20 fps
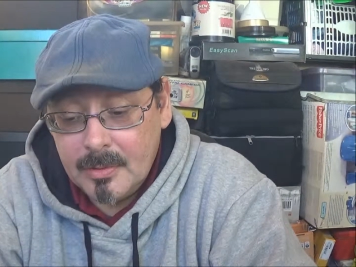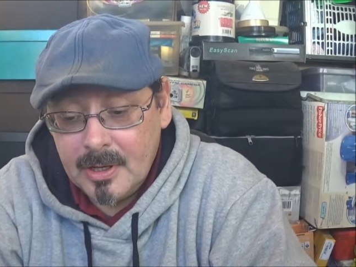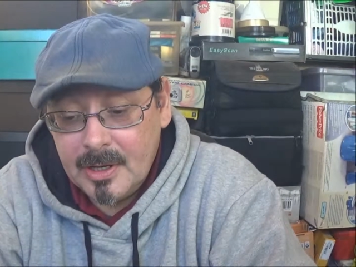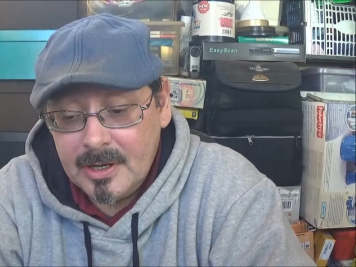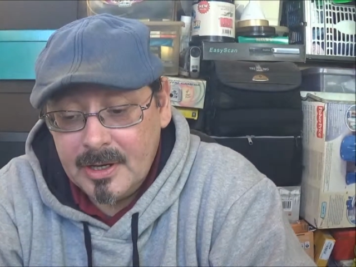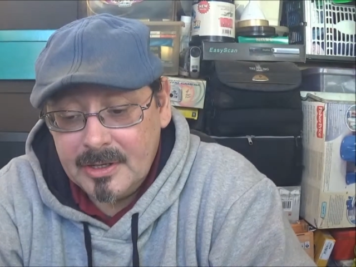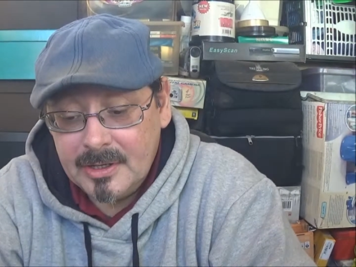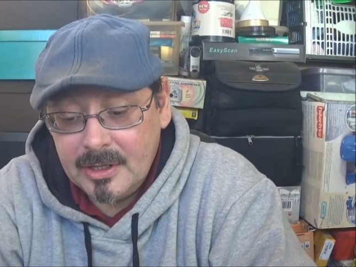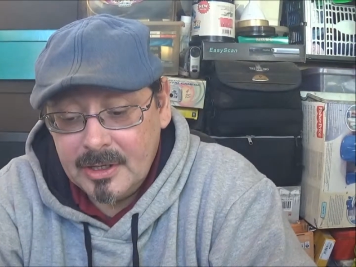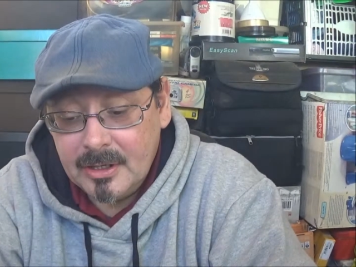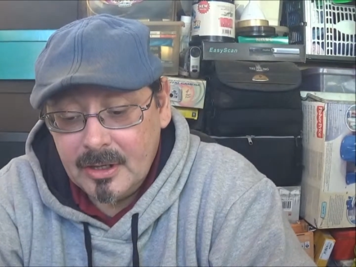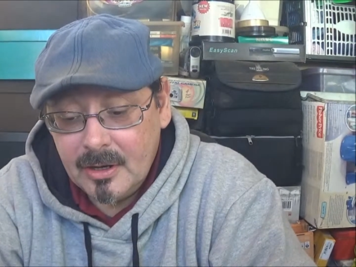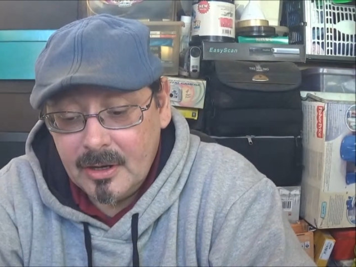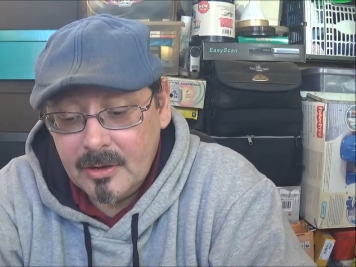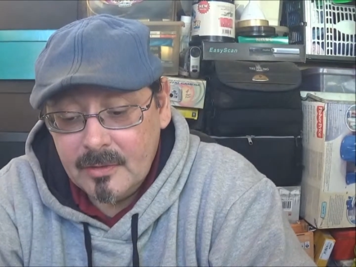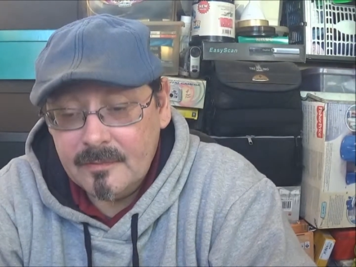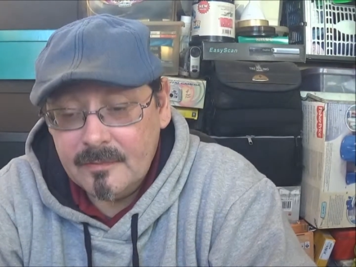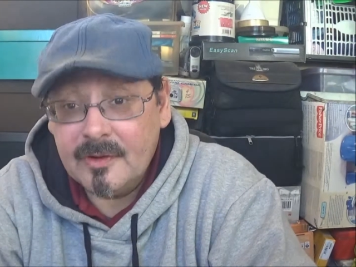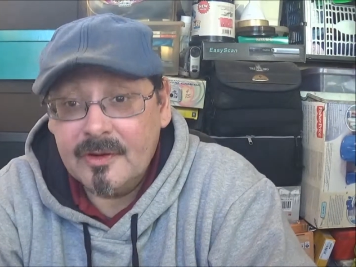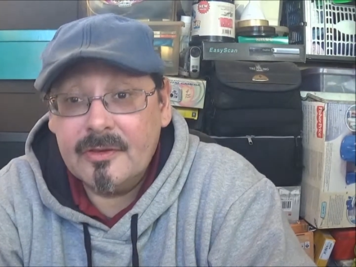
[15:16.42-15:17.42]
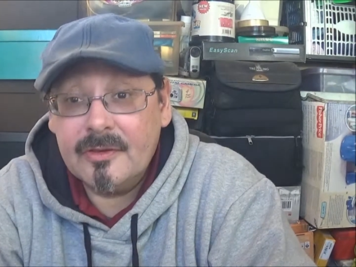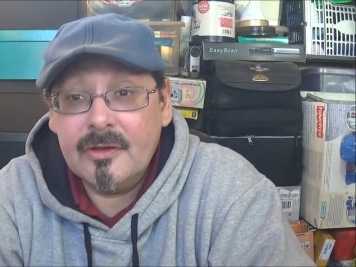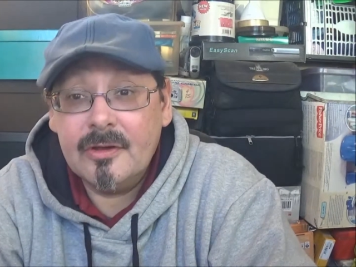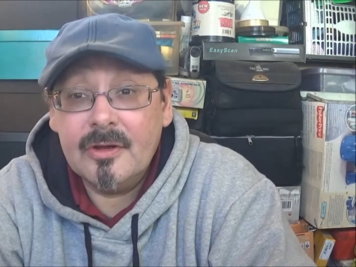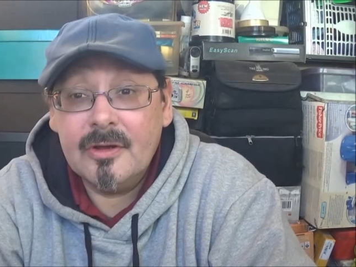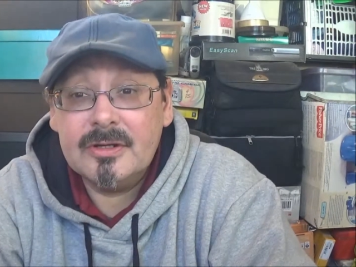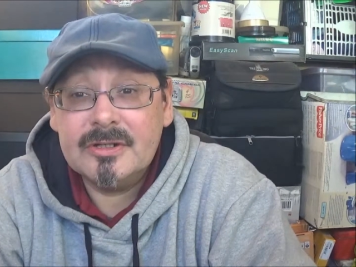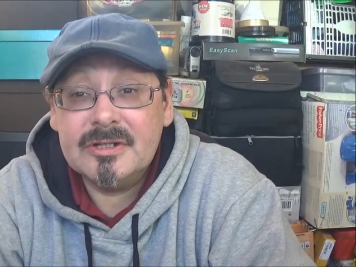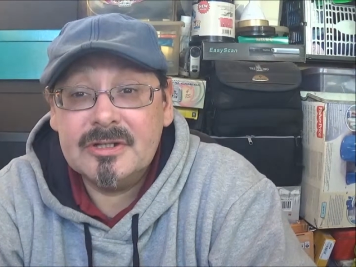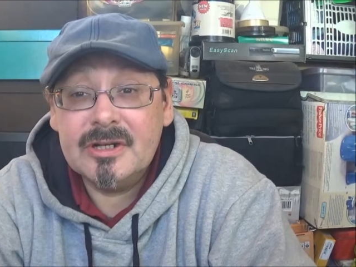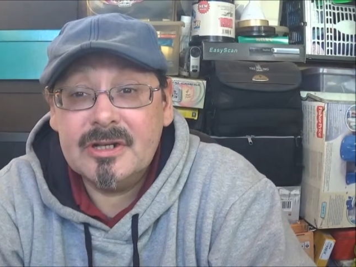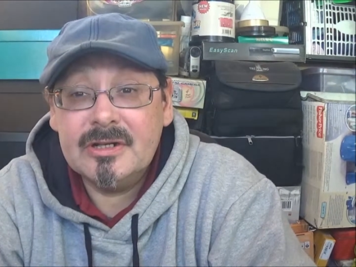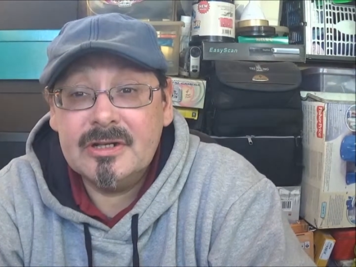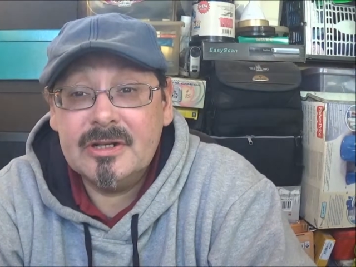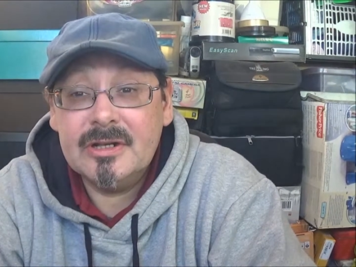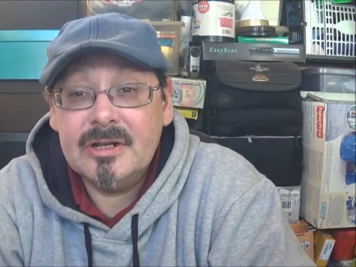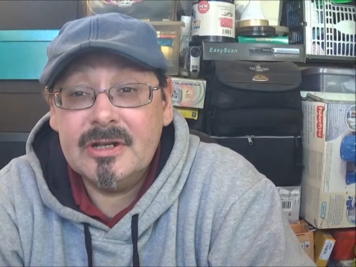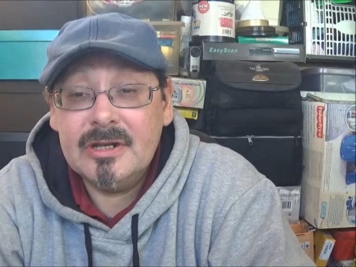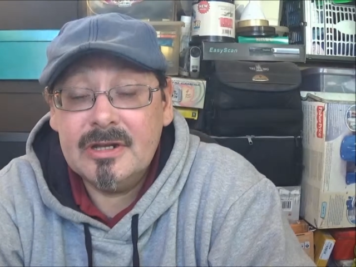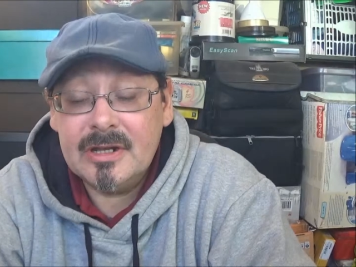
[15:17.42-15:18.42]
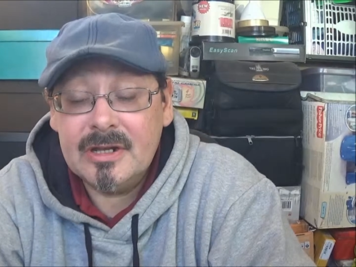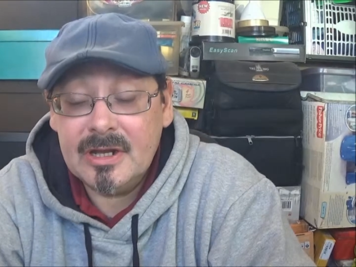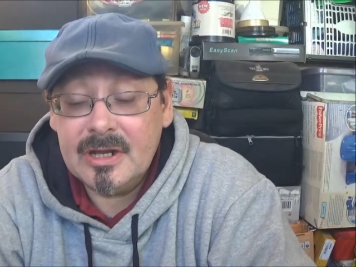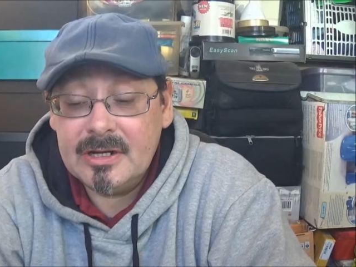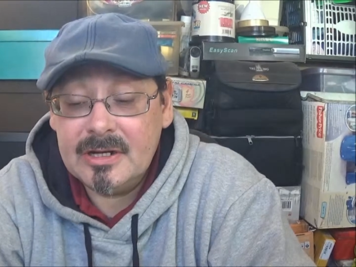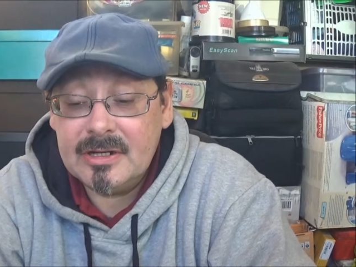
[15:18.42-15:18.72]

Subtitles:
anything over 30,